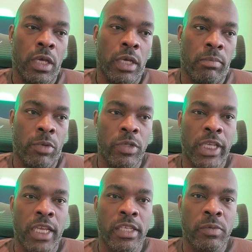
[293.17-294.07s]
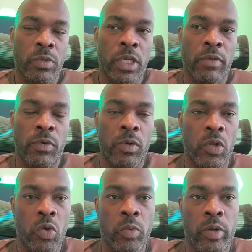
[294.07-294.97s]
Most cases will give you
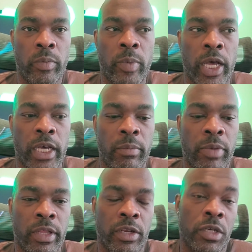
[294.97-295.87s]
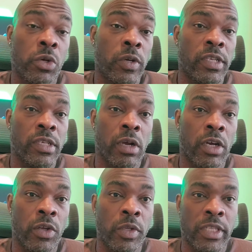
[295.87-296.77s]
aluminum, but your choices are
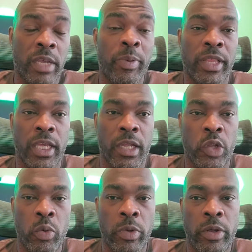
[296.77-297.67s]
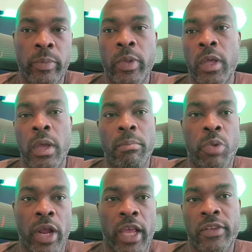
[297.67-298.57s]
typically aluminum,
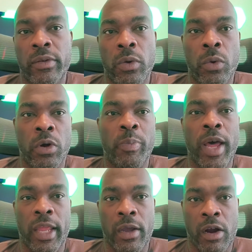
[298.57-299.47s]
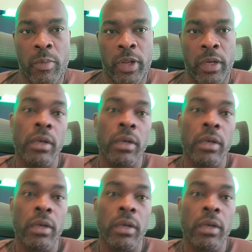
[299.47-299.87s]
brass, or polycarbonate.